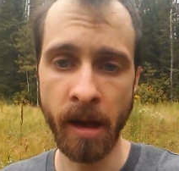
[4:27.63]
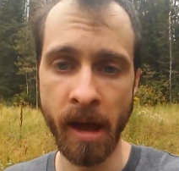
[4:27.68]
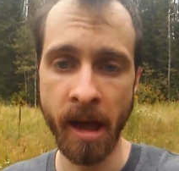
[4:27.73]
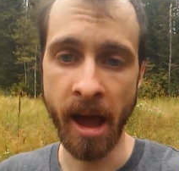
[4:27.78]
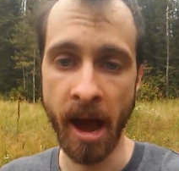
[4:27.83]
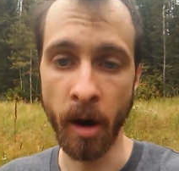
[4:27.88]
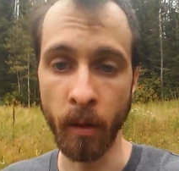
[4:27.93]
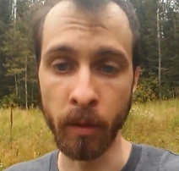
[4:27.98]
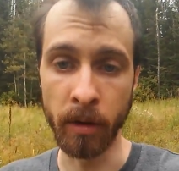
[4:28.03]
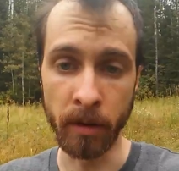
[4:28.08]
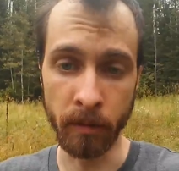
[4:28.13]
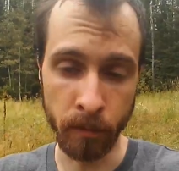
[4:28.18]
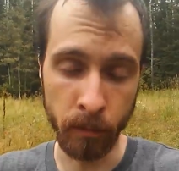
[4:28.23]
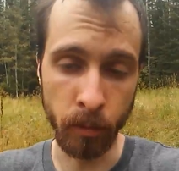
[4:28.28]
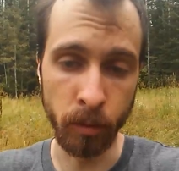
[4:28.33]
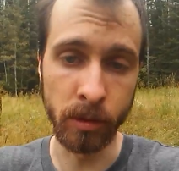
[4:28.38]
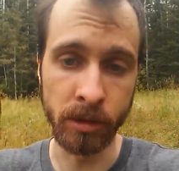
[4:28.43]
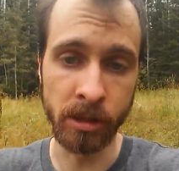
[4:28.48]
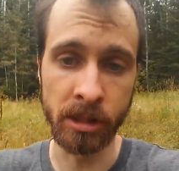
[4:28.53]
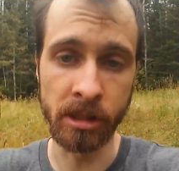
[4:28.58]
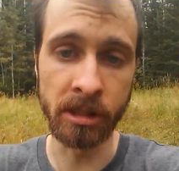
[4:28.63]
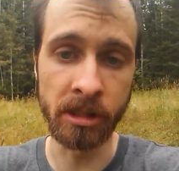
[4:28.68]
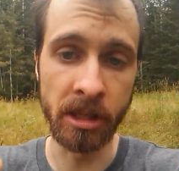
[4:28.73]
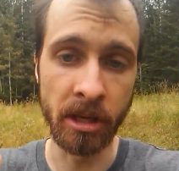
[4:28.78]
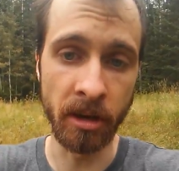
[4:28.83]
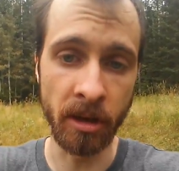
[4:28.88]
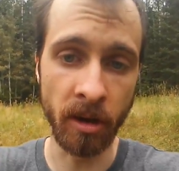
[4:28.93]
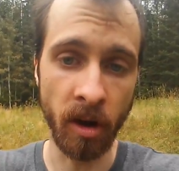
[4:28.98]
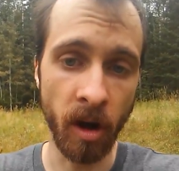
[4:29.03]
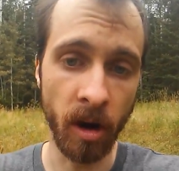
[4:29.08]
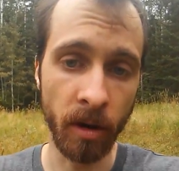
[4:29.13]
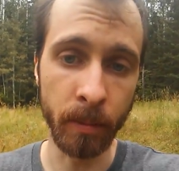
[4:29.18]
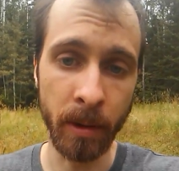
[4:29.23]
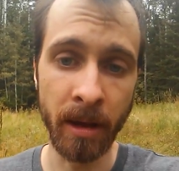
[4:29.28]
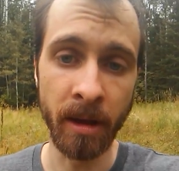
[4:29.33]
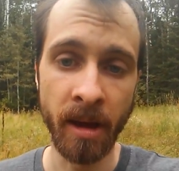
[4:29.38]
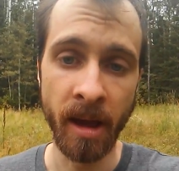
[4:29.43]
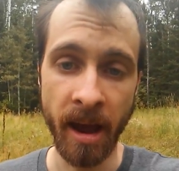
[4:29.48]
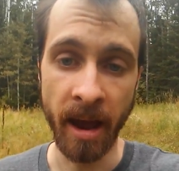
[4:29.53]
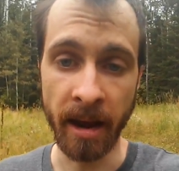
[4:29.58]
how it influences the economy,
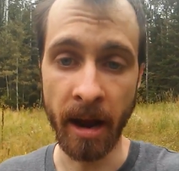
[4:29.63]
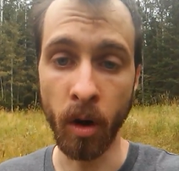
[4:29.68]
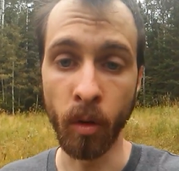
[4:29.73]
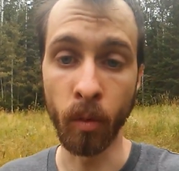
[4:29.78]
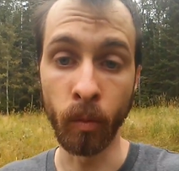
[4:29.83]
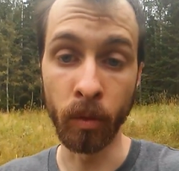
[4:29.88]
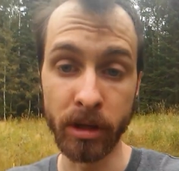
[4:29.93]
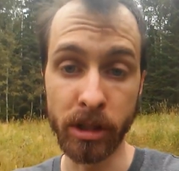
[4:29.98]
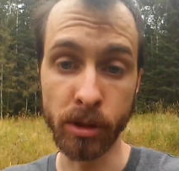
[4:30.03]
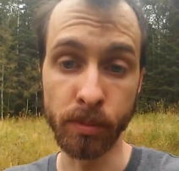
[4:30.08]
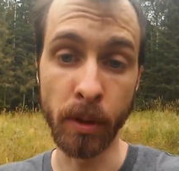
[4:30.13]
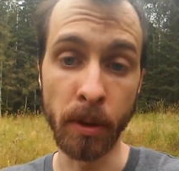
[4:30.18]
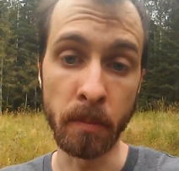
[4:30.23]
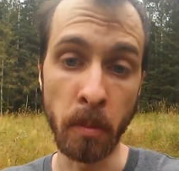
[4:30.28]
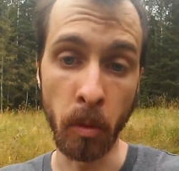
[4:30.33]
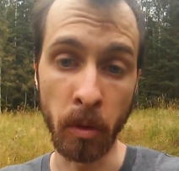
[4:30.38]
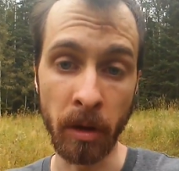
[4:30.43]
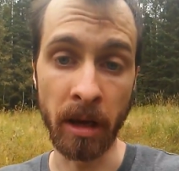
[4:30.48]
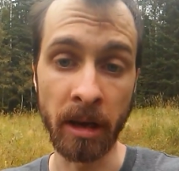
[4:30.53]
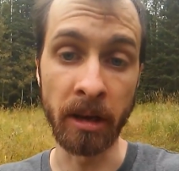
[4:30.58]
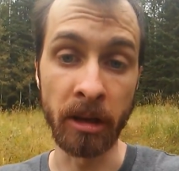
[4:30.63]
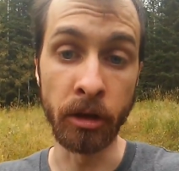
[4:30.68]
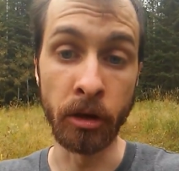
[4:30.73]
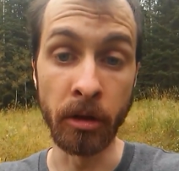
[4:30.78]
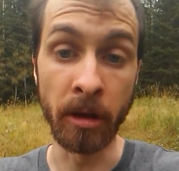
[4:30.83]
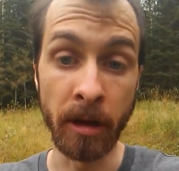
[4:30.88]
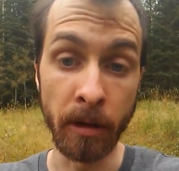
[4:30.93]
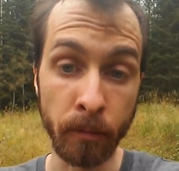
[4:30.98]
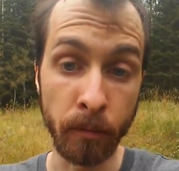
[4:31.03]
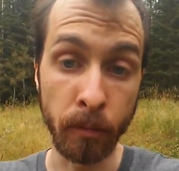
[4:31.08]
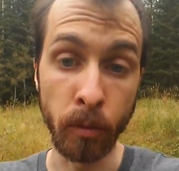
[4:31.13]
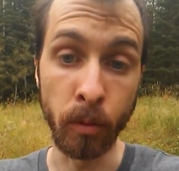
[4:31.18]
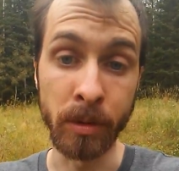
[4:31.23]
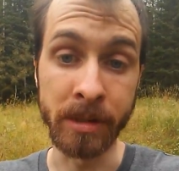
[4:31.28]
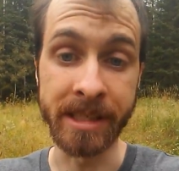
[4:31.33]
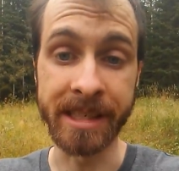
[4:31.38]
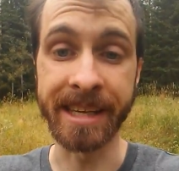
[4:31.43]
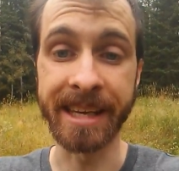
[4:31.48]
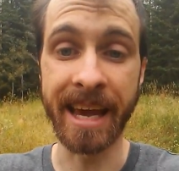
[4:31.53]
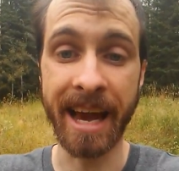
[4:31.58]
and how rich people can influence
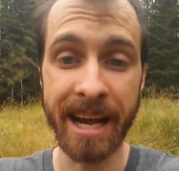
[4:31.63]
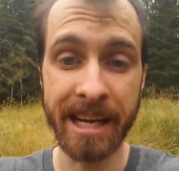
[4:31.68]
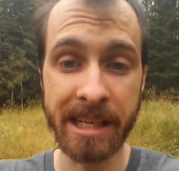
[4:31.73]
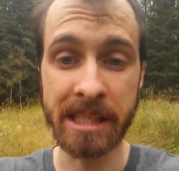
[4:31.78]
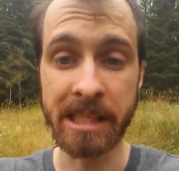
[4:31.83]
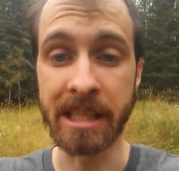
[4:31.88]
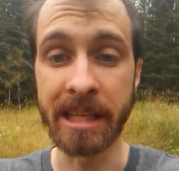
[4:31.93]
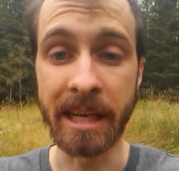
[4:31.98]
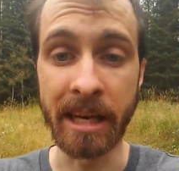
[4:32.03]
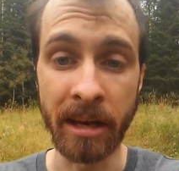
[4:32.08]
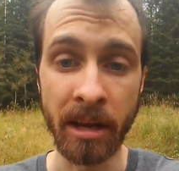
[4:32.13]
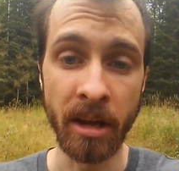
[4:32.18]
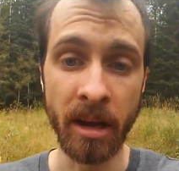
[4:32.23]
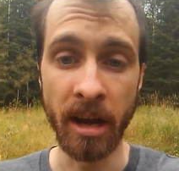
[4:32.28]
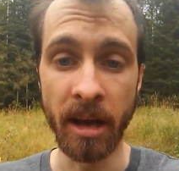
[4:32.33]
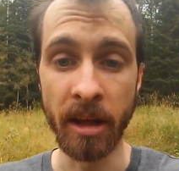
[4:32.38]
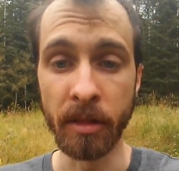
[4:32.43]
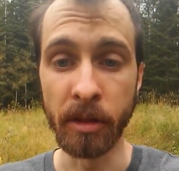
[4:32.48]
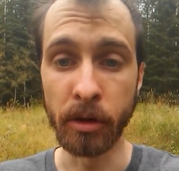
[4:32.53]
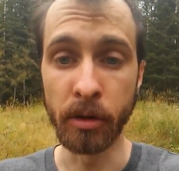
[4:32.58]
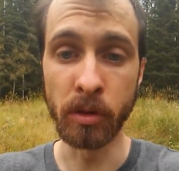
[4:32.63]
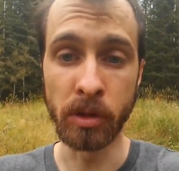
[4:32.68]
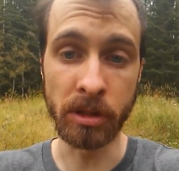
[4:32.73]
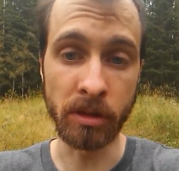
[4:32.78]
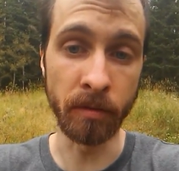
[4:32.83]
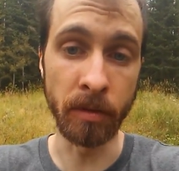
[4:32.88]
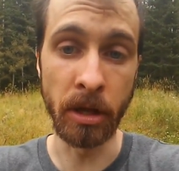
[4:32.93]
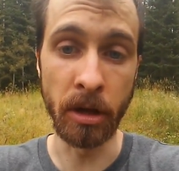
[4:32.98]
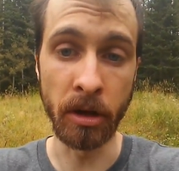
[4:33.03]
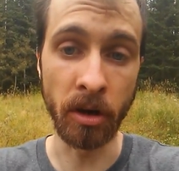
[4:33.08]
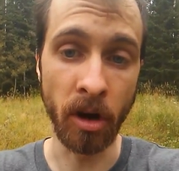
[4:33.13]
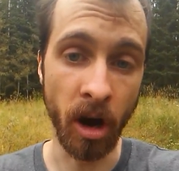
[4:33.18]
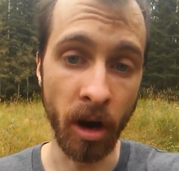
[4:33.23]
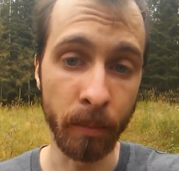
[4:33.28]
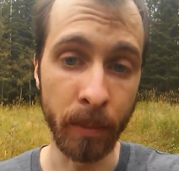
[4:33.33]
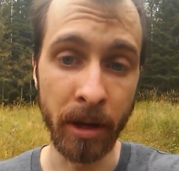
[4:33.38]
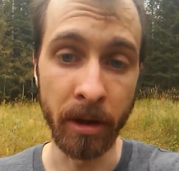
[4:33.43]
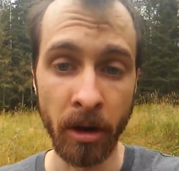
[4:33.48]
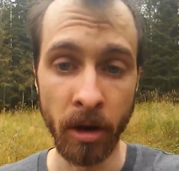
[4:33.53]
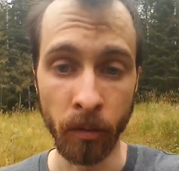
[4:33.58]
gasoline and the use of the
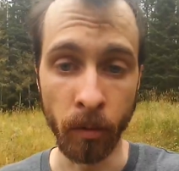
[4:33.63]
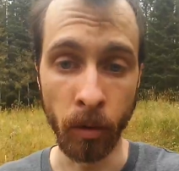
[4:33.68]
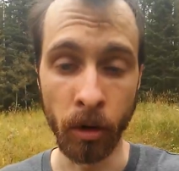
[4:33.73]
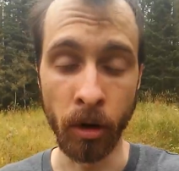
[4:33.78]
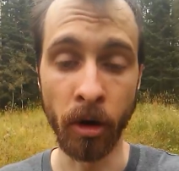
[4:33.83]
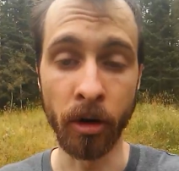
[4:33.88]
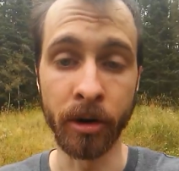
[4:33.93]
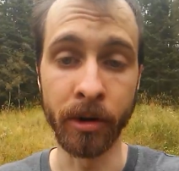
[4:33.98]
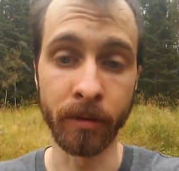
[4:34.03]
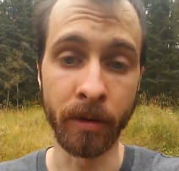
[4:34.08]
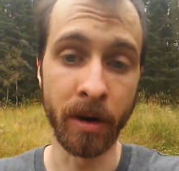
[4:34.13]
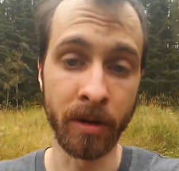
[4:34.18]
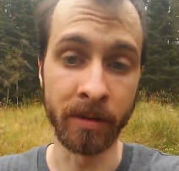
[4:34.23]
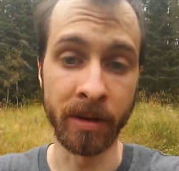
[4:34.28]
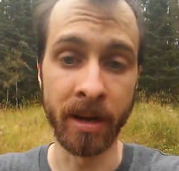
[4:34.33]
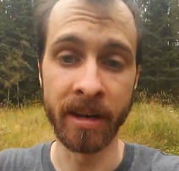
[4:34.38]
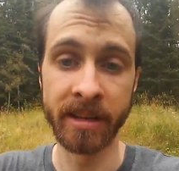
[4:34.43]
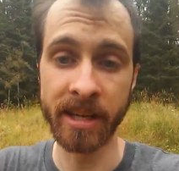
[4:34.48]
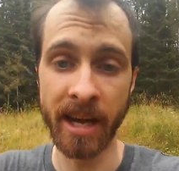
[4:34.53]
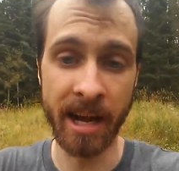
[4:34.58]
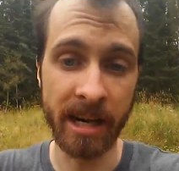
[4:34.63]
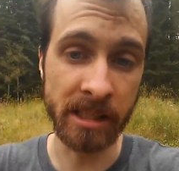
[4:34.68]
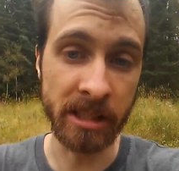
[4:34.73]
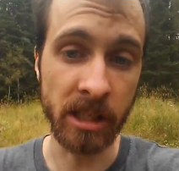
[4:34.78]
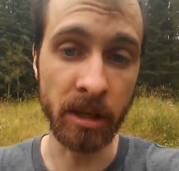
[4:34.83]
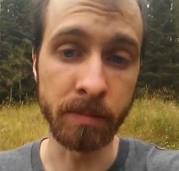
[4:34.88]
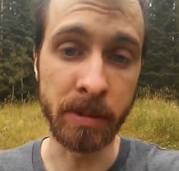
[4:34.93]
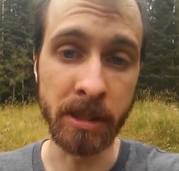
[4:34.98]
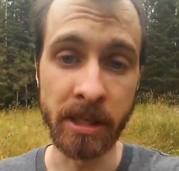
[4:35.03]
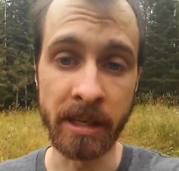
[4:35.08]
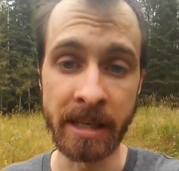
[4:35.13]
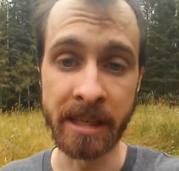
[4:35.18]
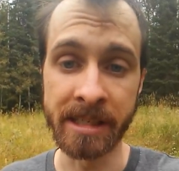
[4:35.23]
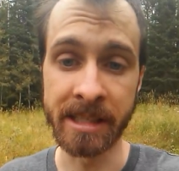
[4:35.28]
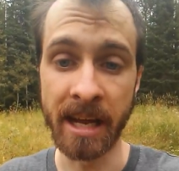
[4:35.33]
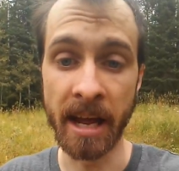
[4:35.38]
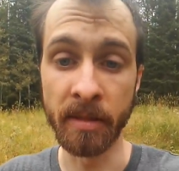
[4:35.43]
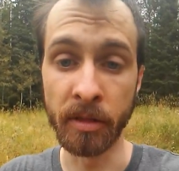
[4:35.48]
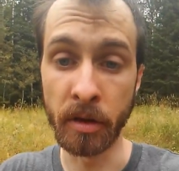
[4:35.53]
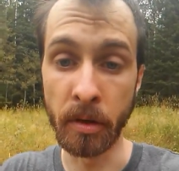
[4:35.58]
economy regarding around tax subsidies
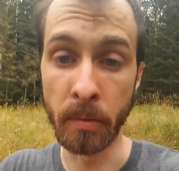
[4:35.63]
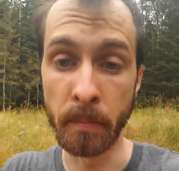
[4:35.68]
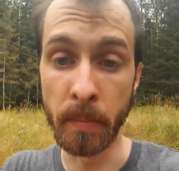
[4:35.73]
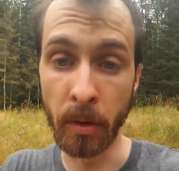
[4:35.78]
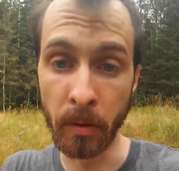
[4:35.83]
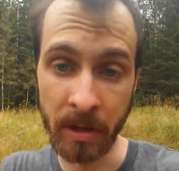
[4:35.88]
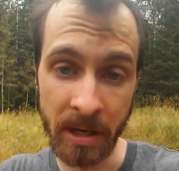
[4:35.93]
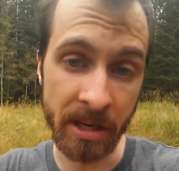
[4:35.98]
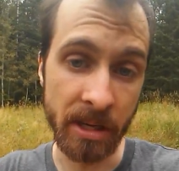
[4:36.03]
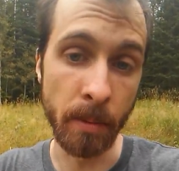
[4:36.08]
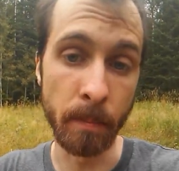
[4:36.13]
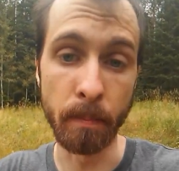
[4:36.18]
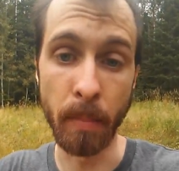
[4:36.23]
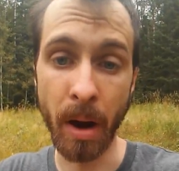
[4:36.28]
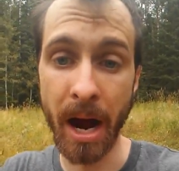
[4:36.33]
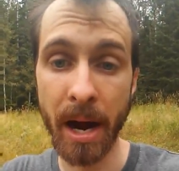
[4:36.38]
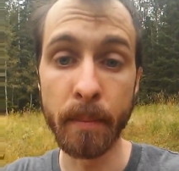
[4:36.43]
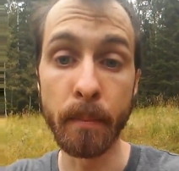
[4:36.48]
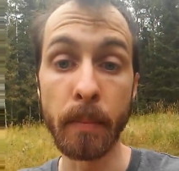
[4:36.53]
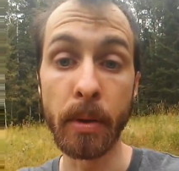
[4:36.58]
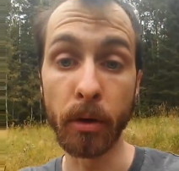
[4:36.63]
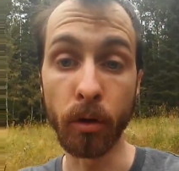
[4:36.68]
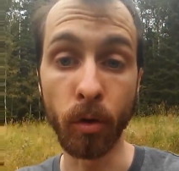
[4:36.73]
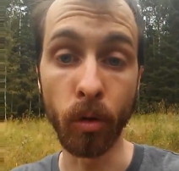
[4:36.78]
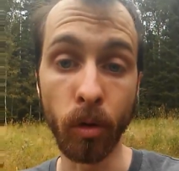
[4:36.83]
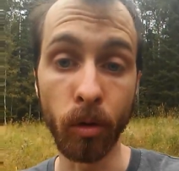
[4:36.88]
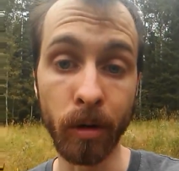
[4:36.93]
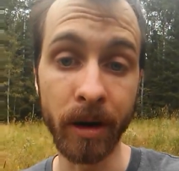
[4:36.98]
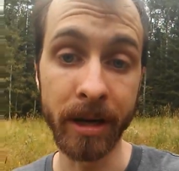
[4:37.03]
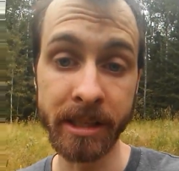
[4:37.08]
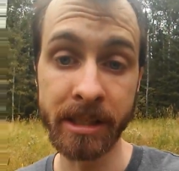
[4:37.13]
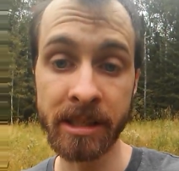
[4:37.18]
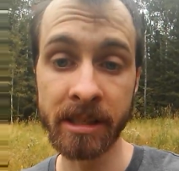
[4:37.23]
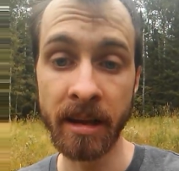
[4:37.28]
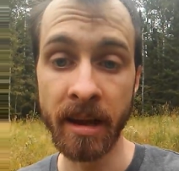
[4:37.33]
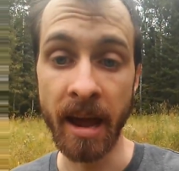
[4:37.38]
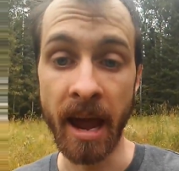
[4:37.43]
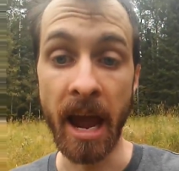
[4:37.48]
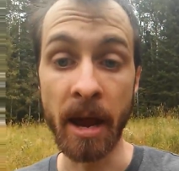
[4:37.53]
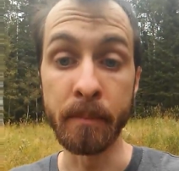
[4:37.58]
and the ability to buy mineral rights
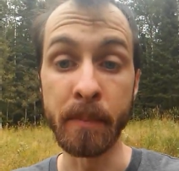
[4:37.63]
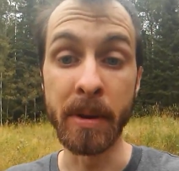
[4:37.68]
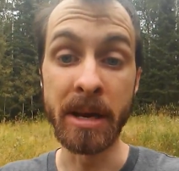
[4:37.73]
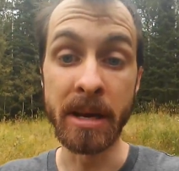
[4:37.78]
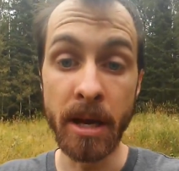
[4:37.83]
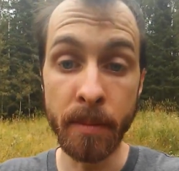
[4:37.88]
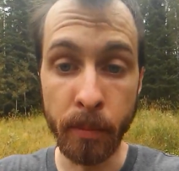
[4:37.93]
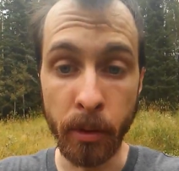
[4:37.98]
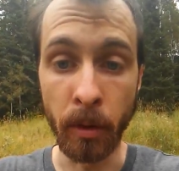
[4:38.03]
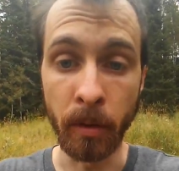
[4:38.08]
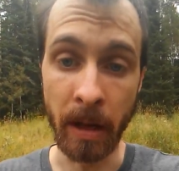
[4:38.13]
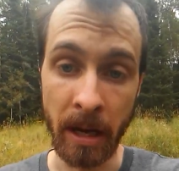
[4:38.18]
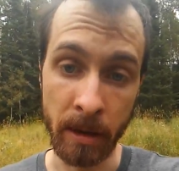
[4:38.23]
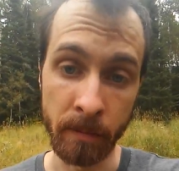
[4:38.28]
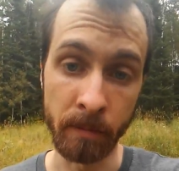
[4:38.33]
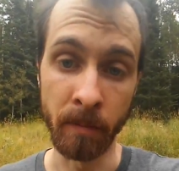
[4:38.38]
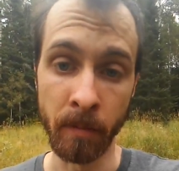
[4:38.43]
and manipulate